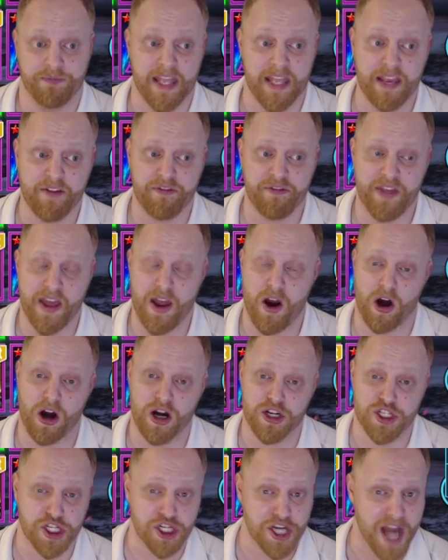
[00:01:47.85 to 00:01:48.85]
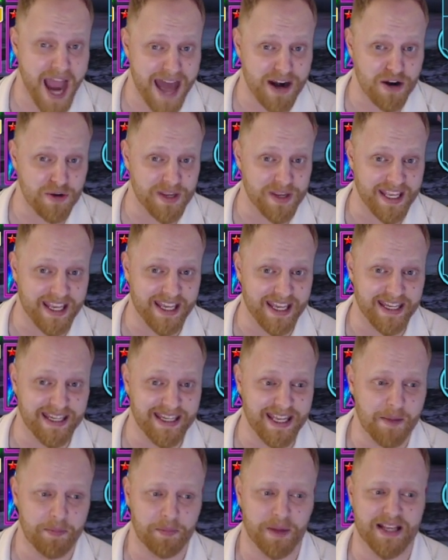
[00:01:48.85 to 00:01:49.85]
If they are a
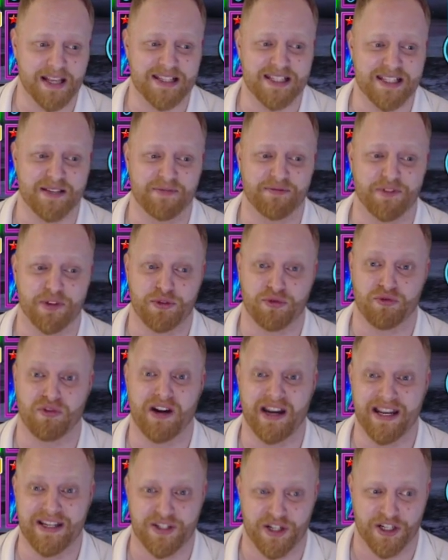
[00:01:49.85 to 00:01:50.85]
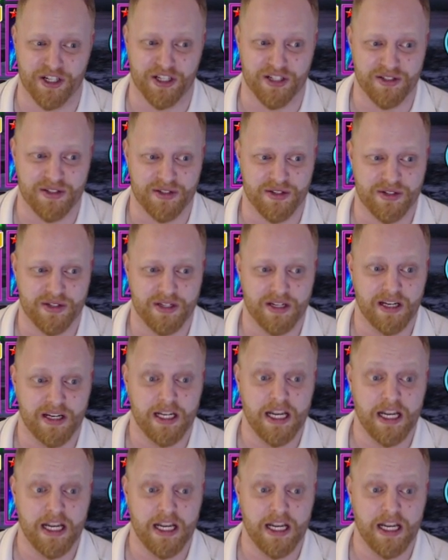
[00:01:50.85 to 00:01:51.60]
Shadowkin, it places them for 3 turns.